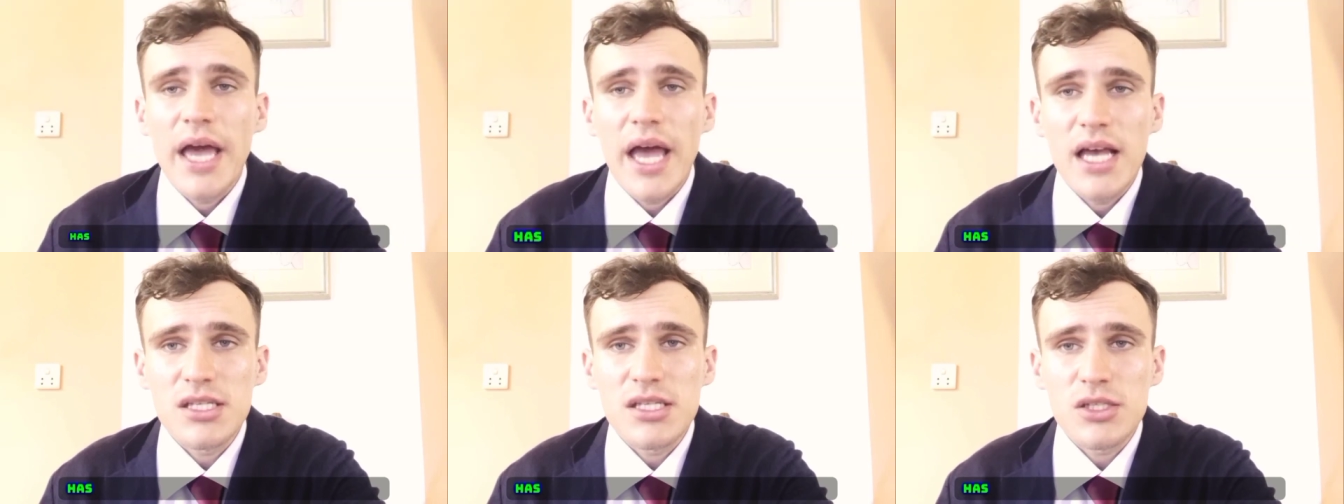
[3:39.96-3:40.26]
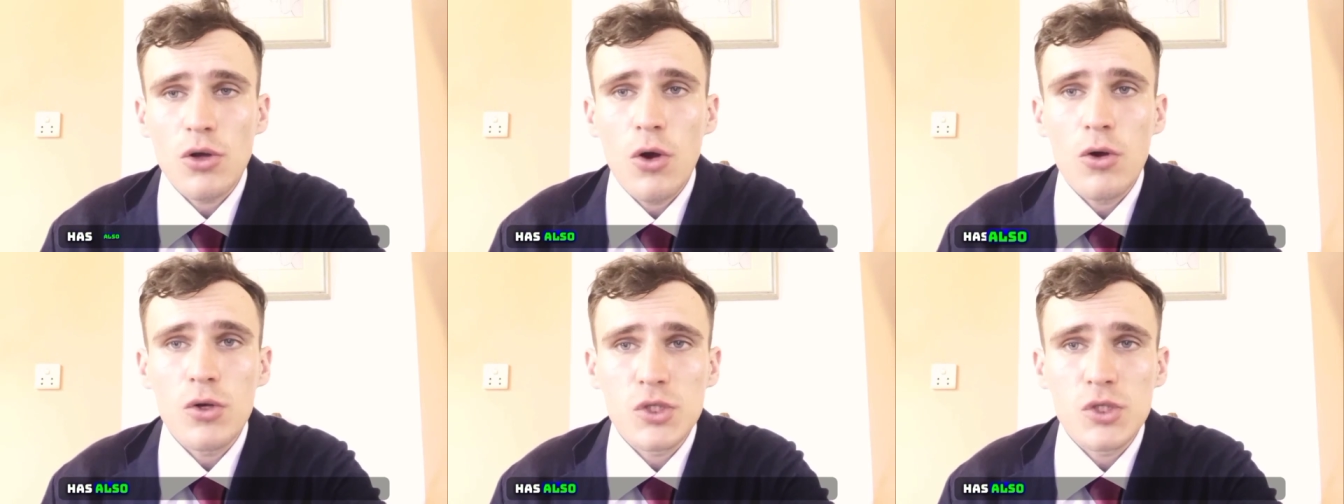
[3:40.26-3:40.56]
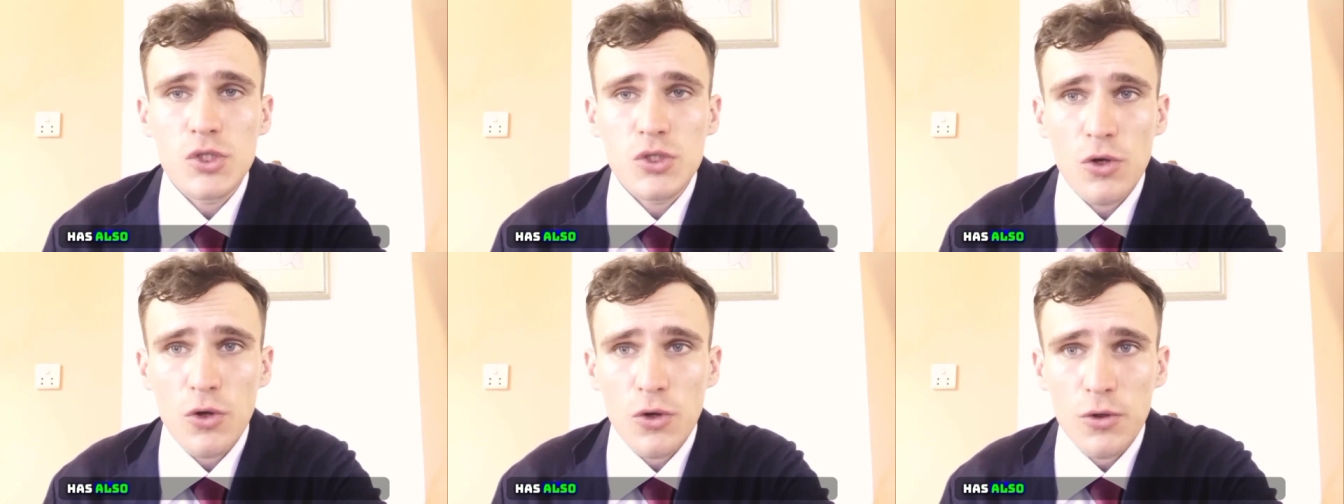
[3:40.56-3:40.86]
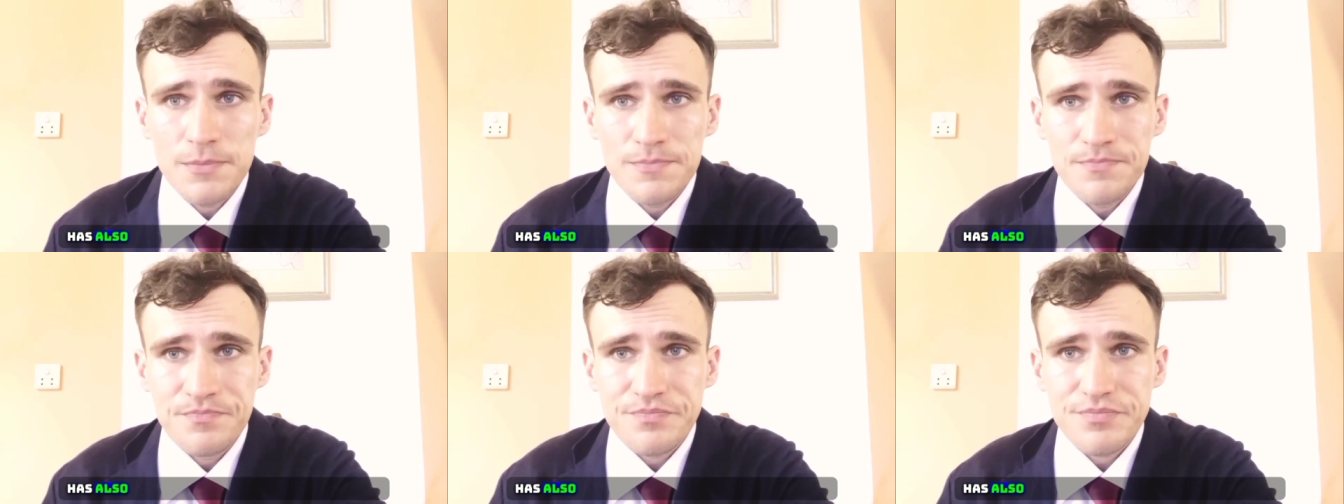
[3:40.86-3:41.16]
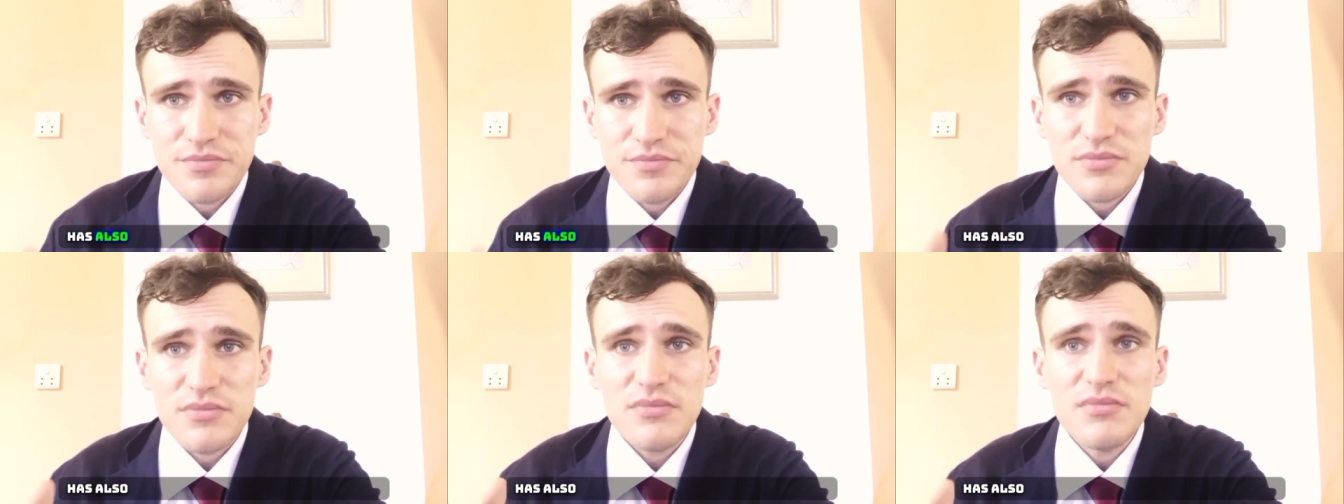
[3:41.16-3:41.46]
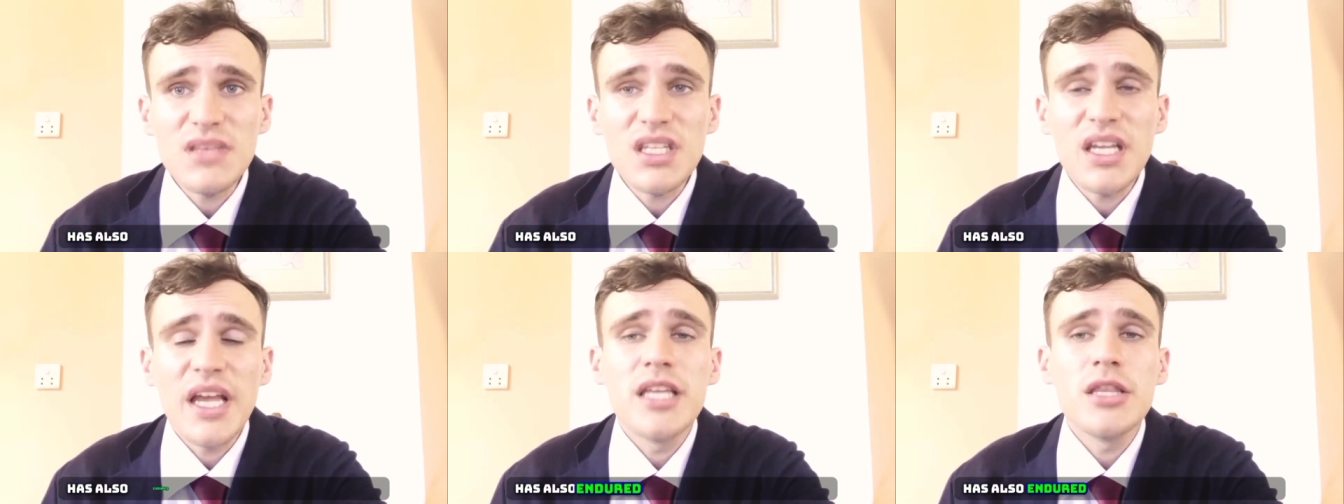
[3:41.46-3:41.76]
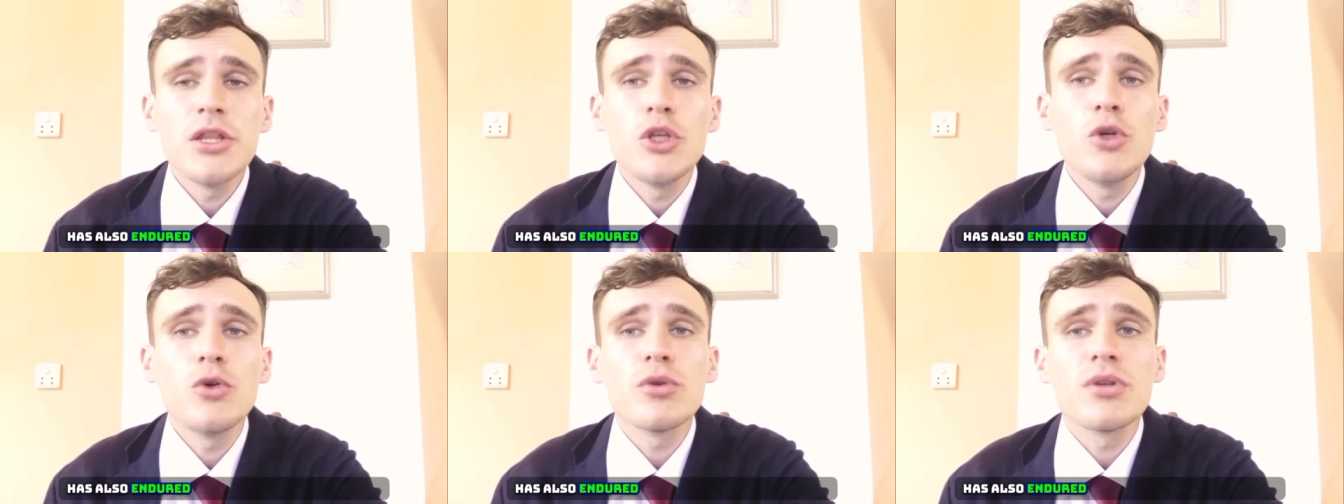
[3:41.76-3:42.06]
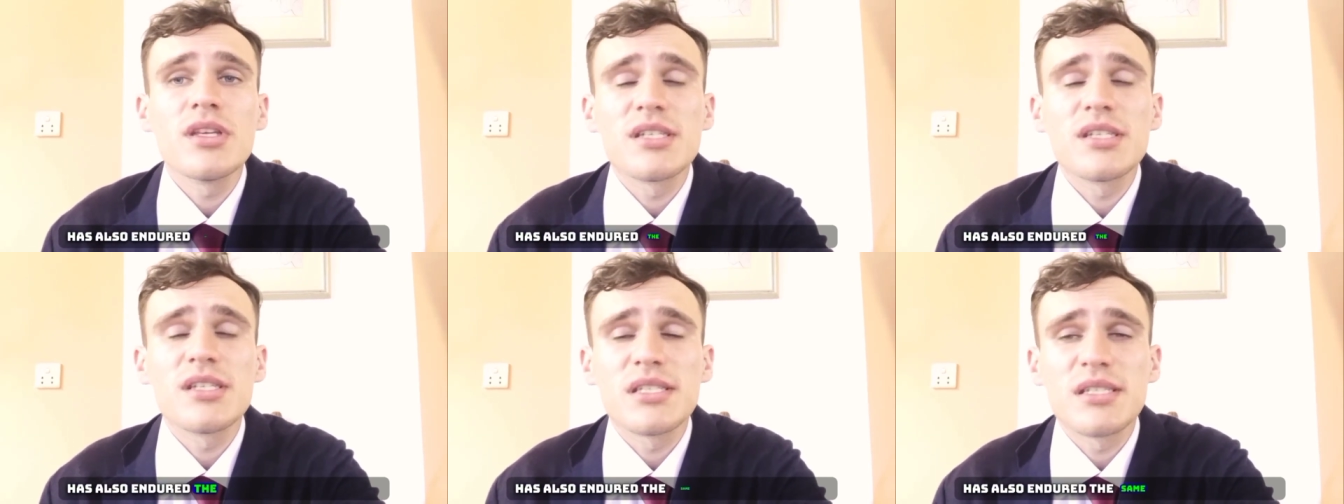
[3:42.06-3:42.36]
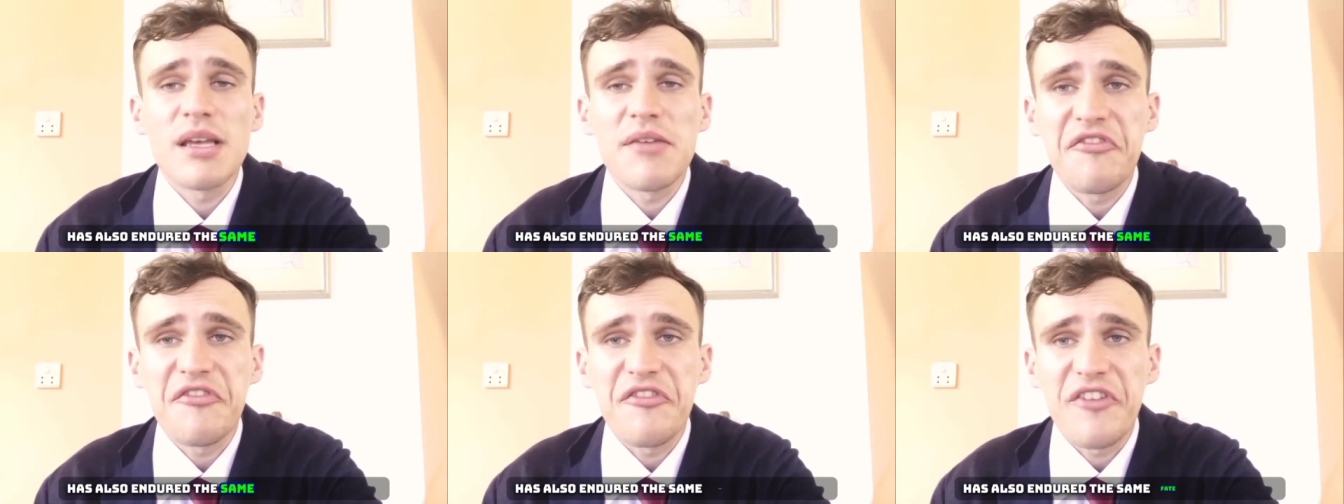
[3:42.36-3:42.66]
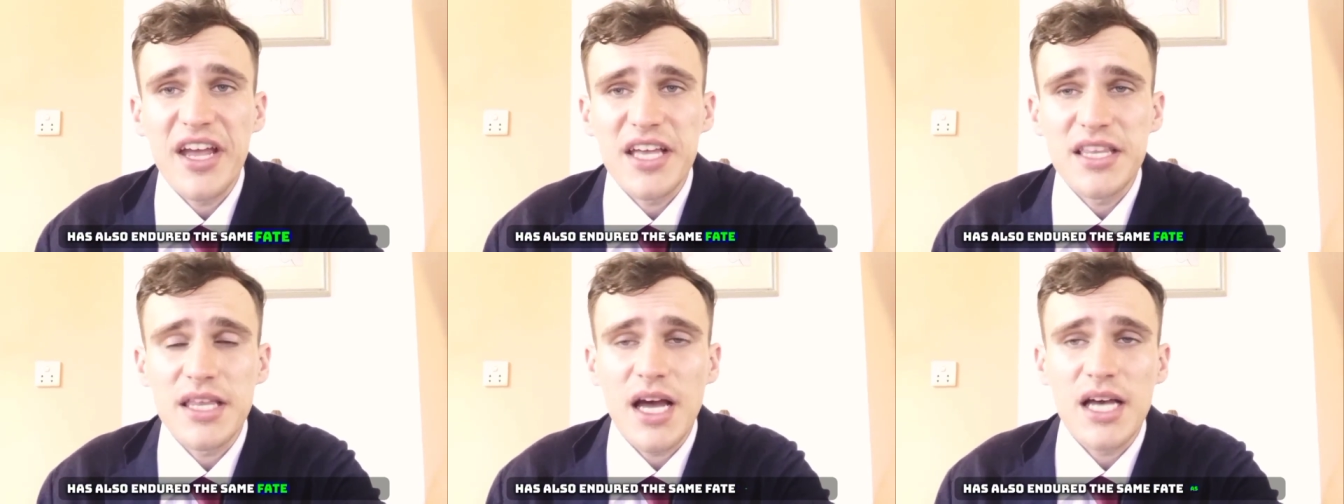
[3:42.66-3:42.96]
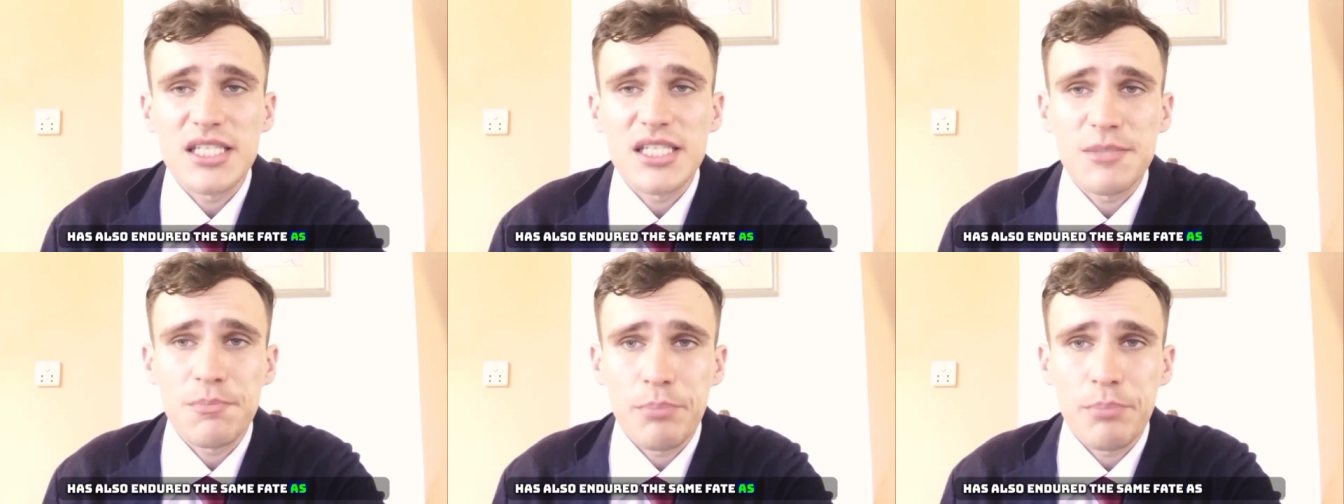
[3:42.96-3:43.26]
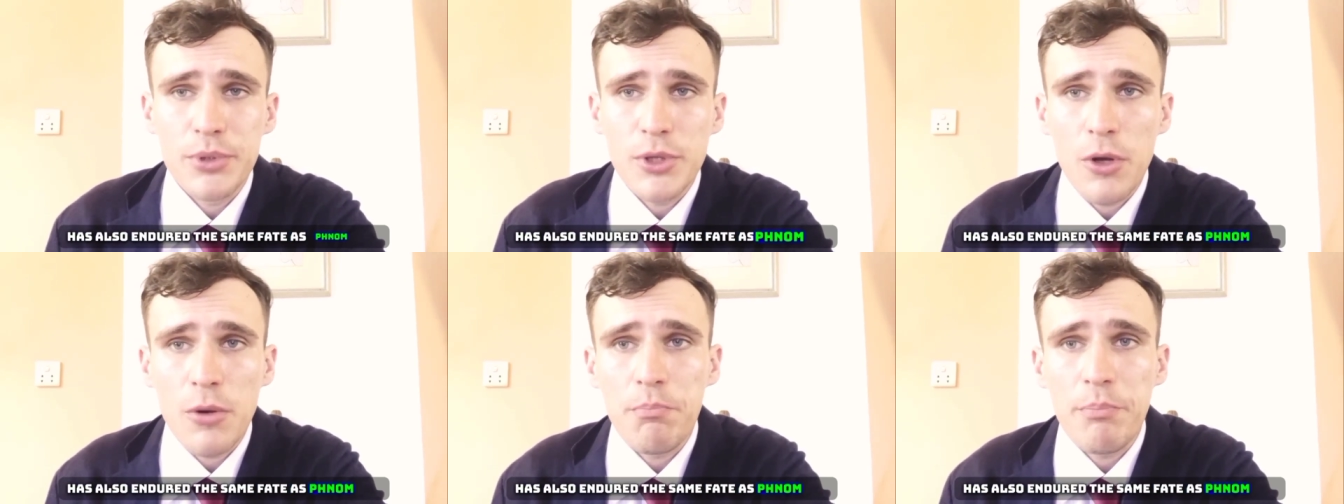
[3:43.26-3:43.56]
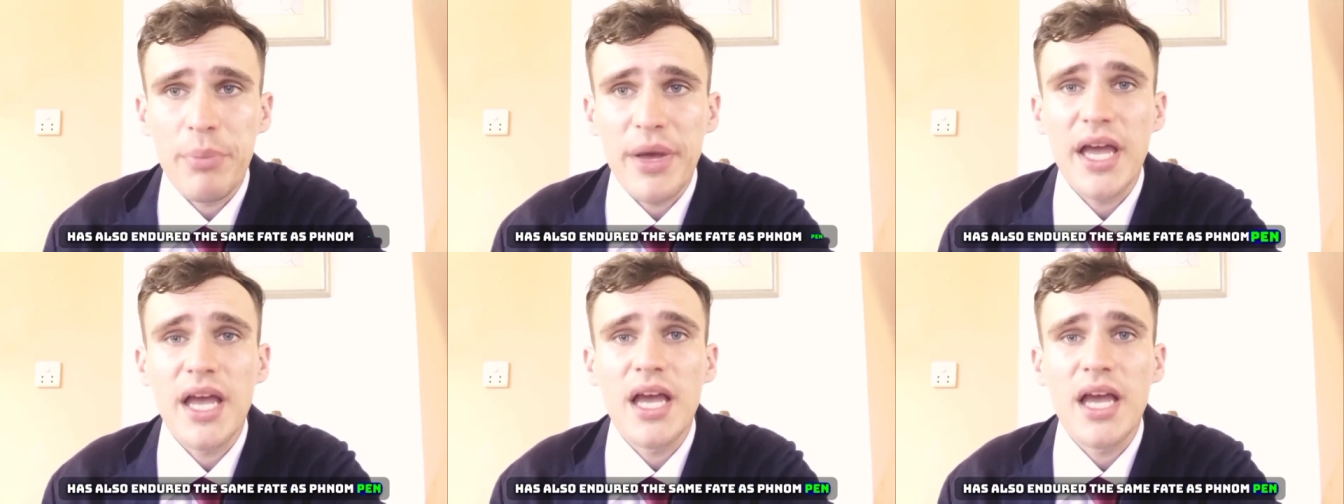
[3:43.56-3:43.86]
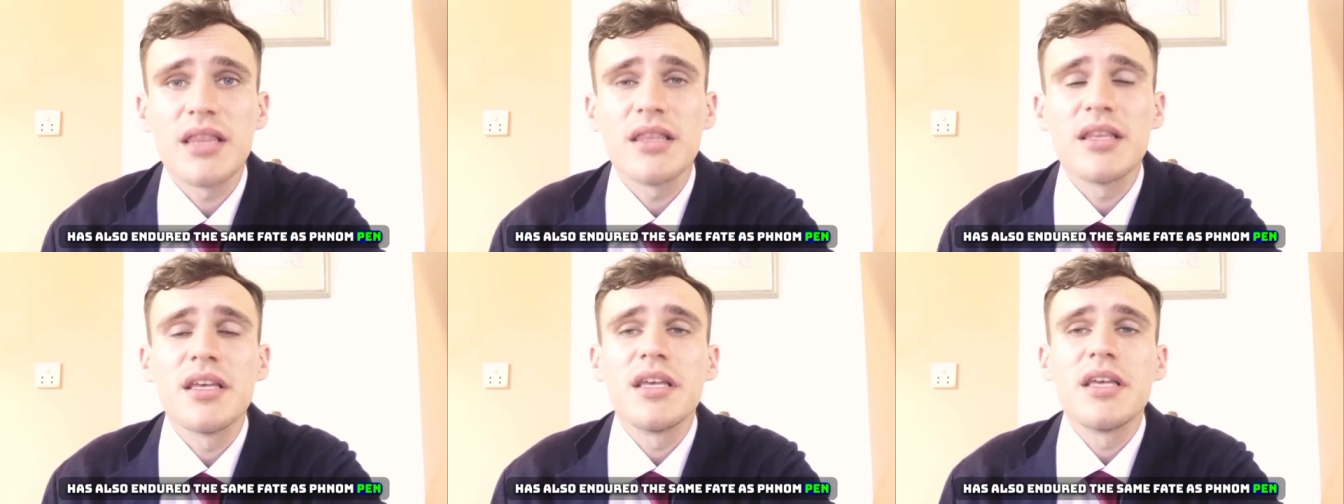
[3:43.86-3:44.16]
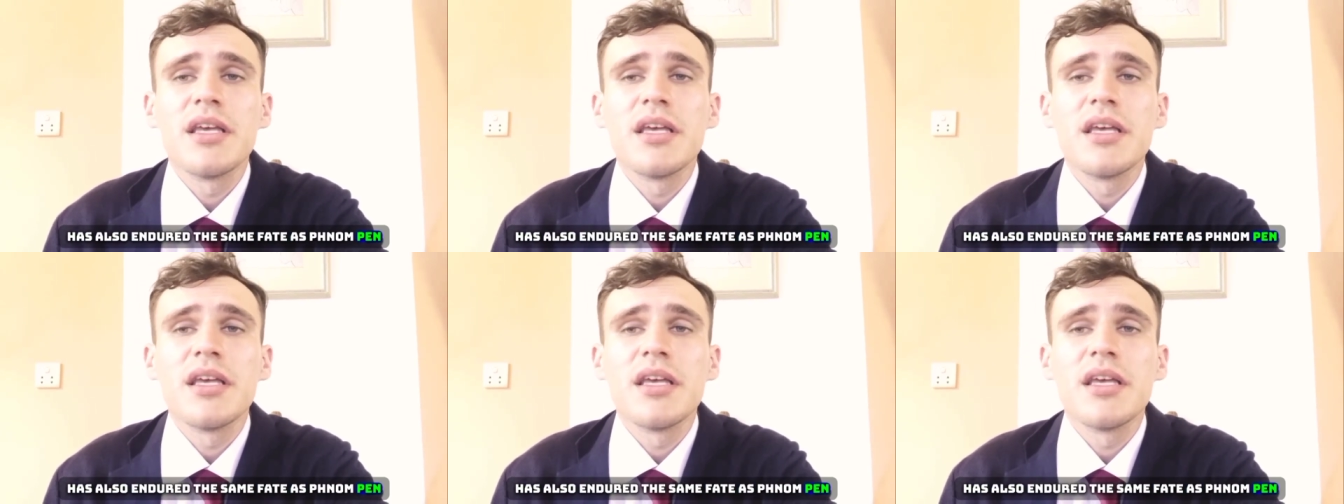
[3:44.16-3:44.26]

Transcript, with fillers: has also endured the same fate as Phnom Penh.